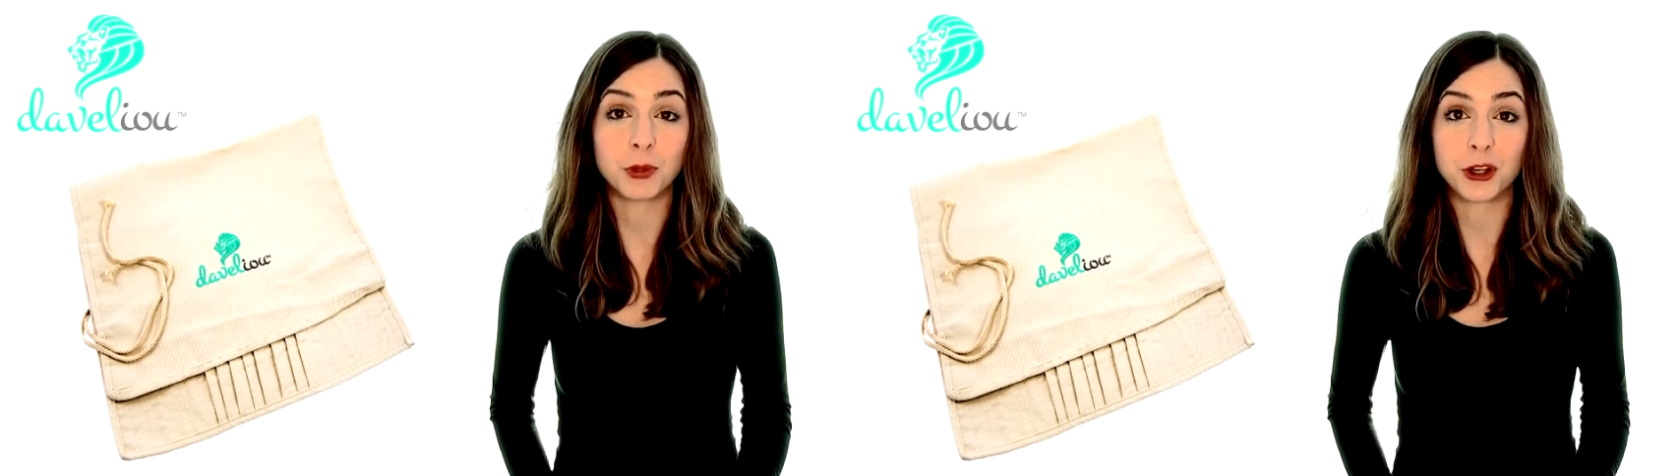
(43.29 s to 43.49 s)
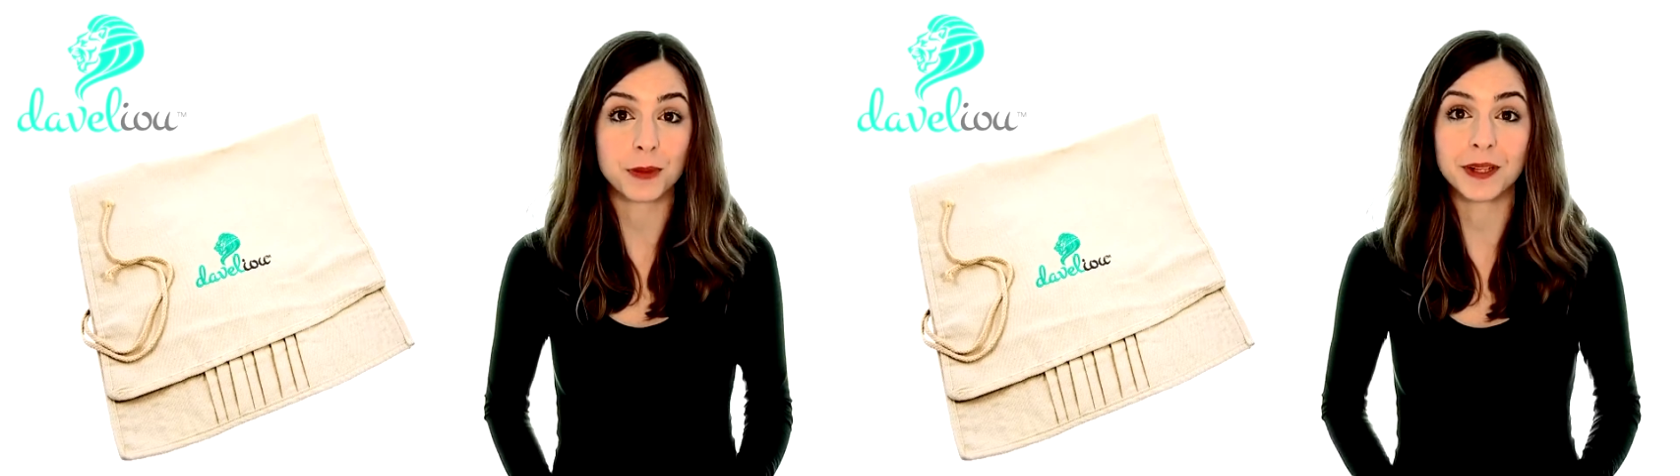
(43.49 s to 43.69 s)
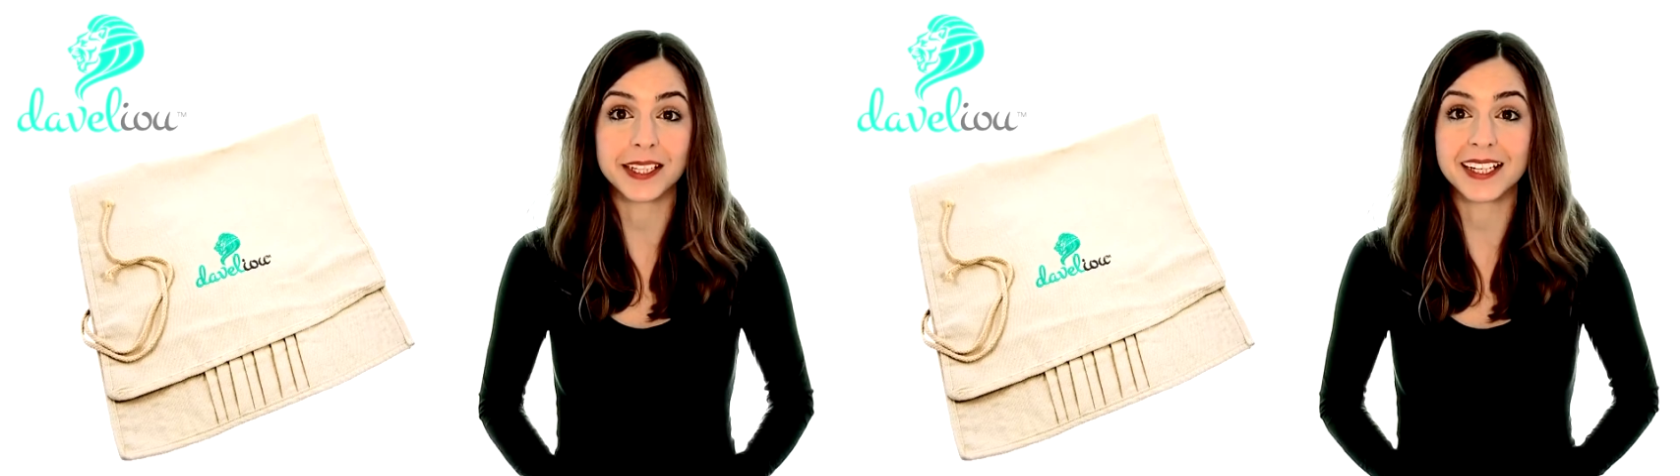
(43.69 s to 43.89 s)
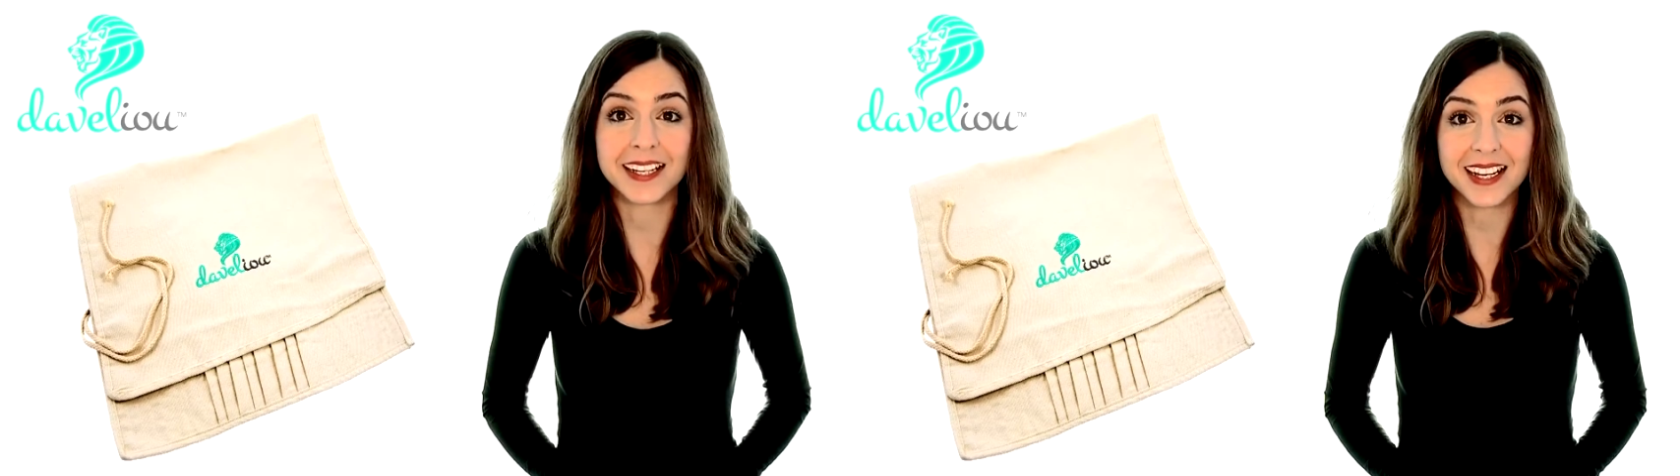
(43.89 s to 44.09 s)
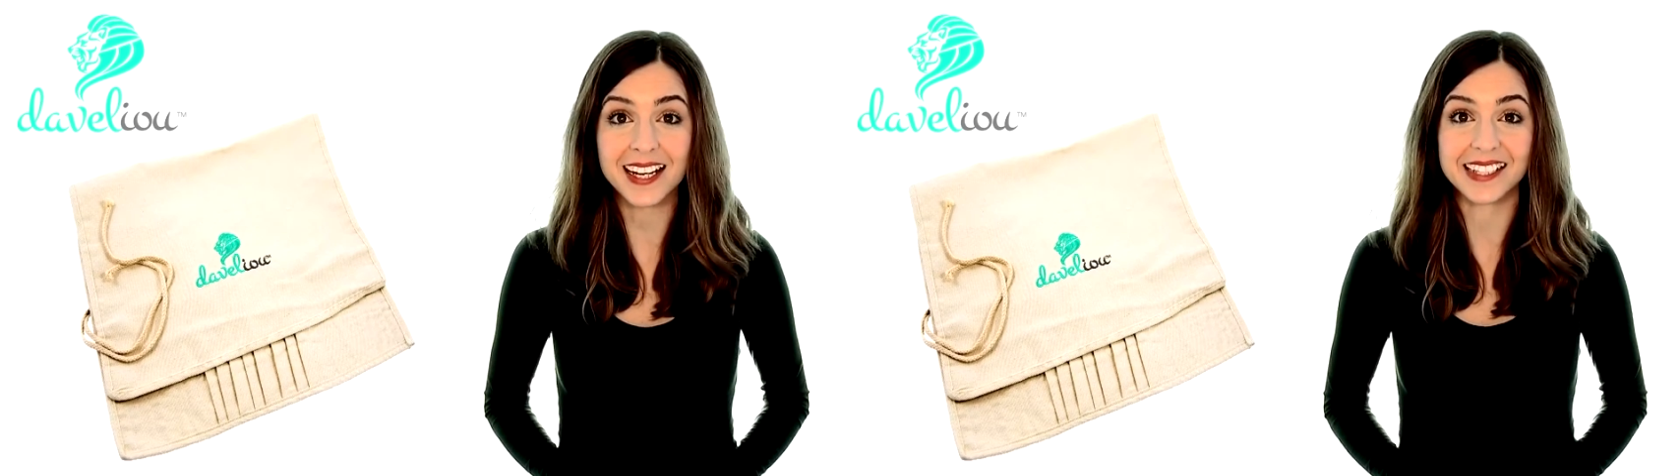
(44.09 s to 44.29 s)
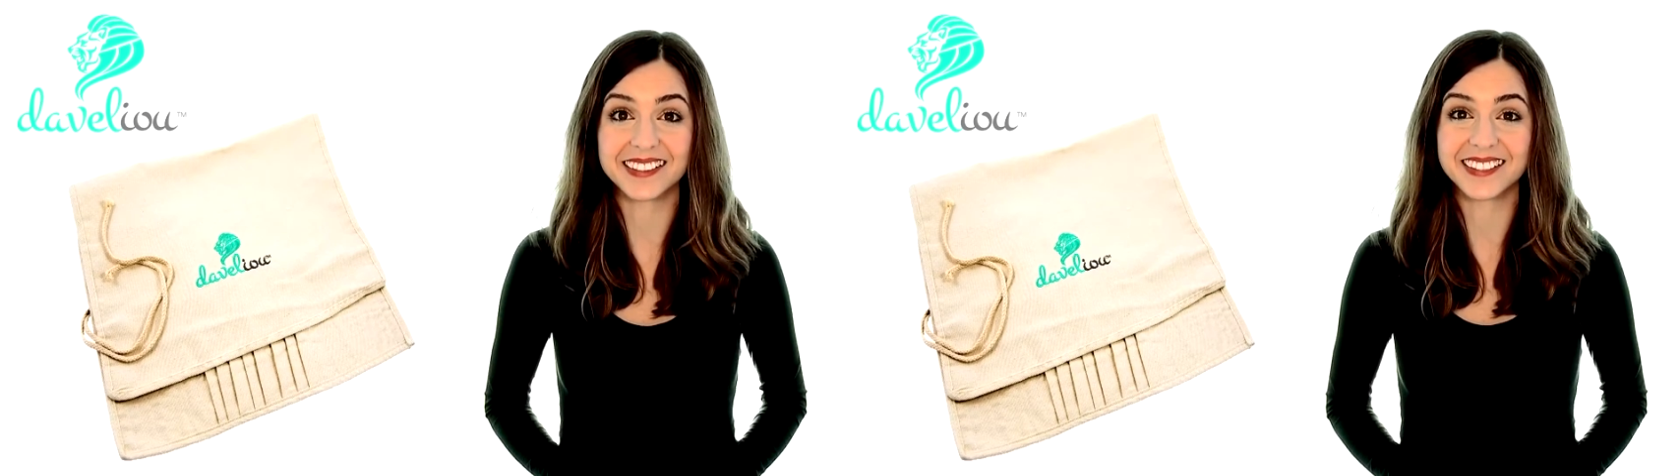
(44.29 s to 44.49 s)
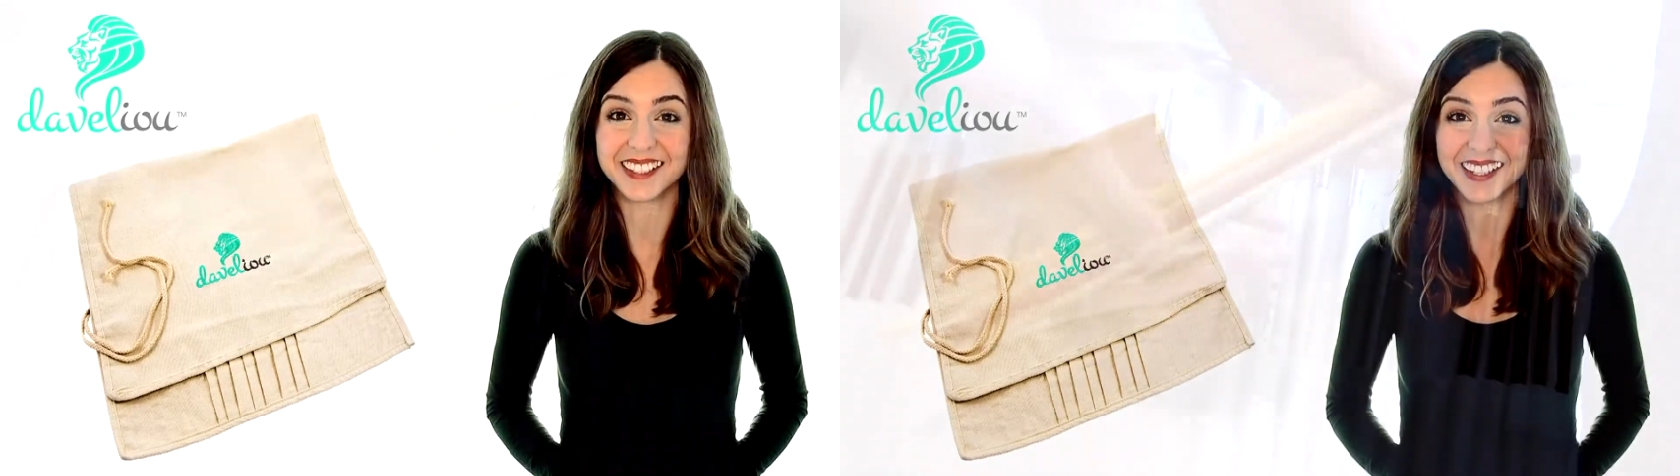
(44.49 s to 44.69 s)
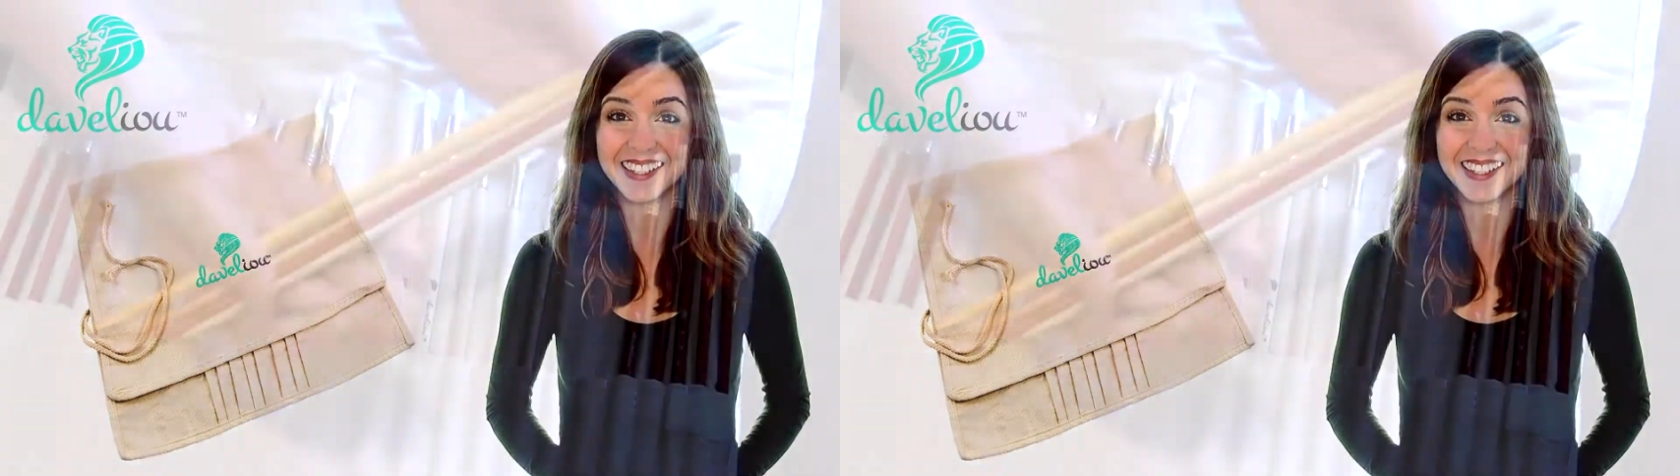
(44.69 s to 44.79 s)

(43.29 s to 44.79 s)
portability needs.